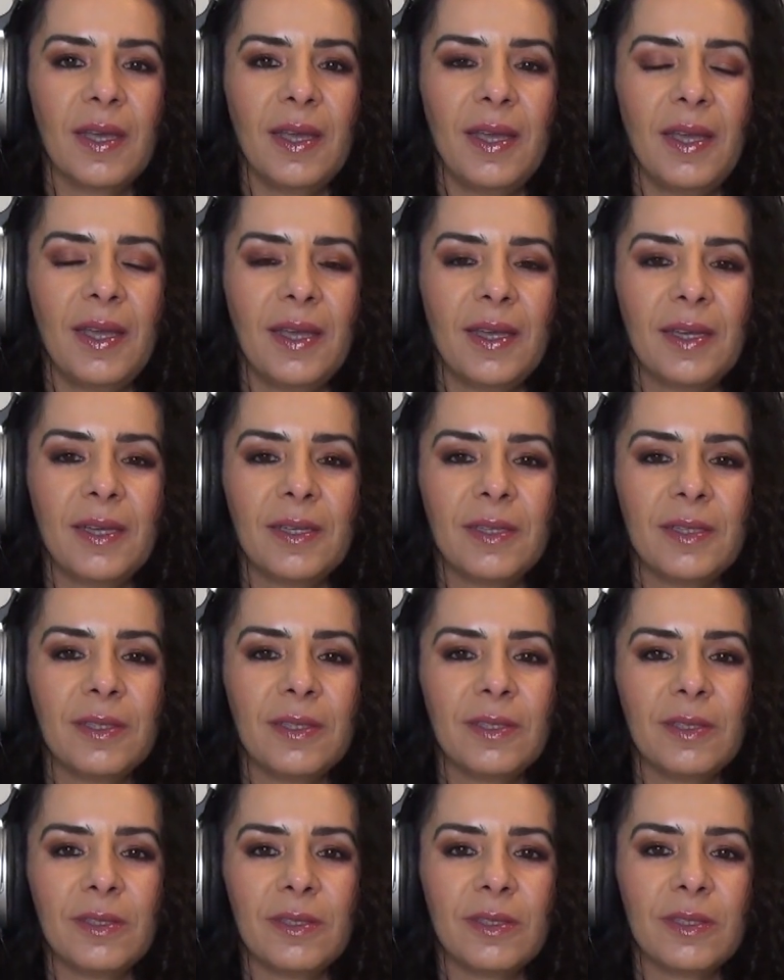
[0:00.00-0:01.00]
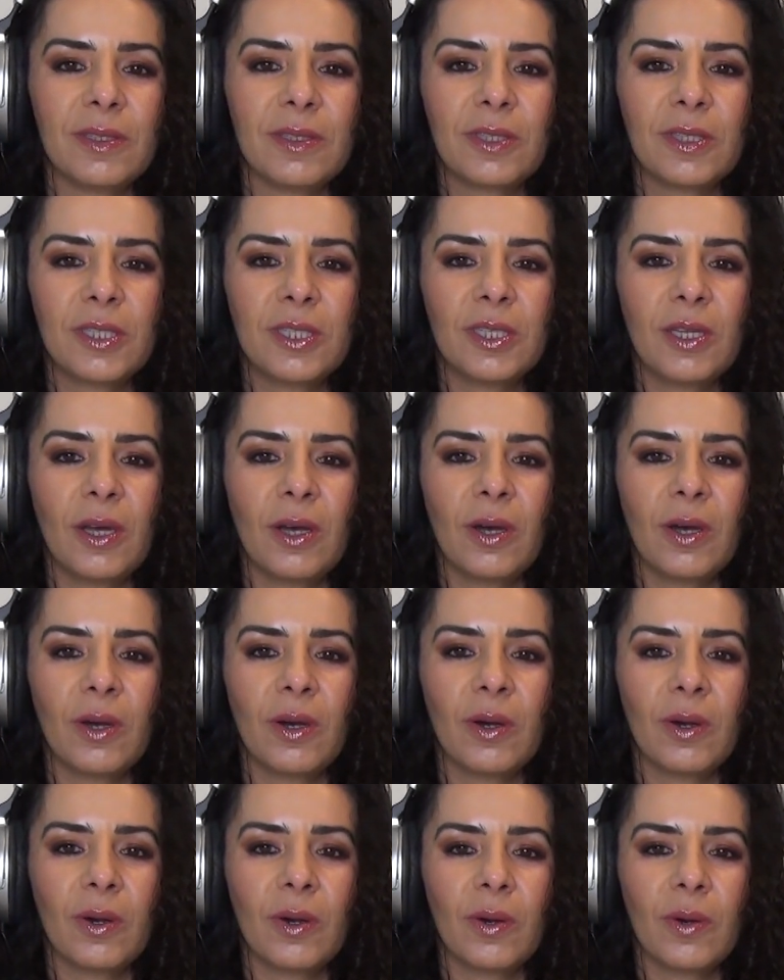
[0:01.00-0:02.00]
And
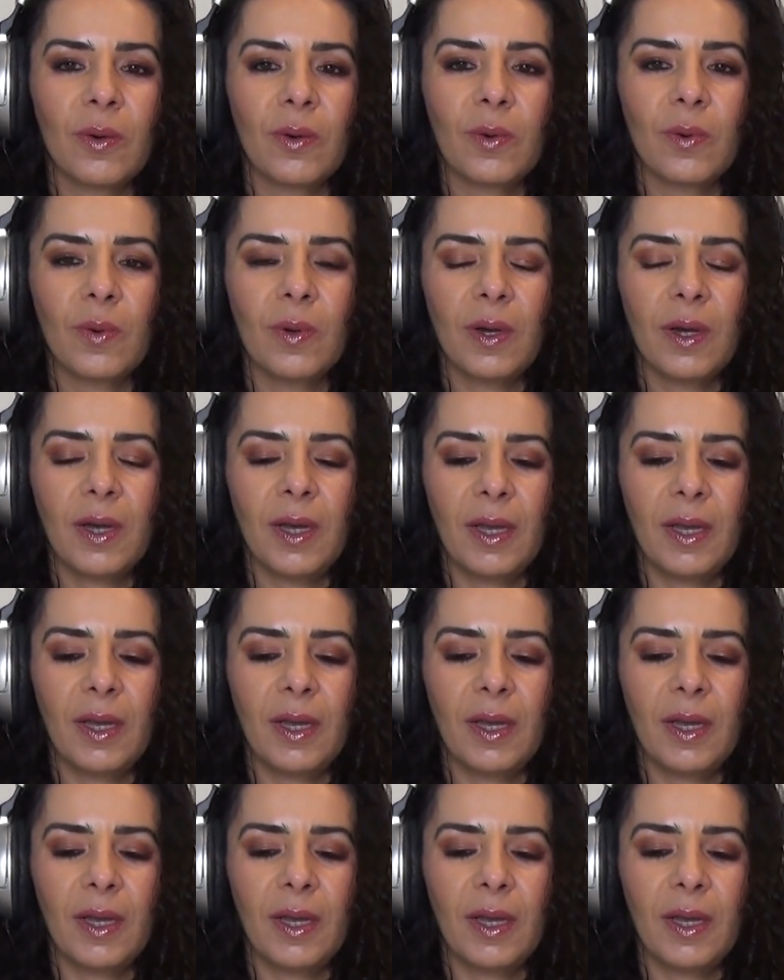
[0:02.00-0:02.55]
so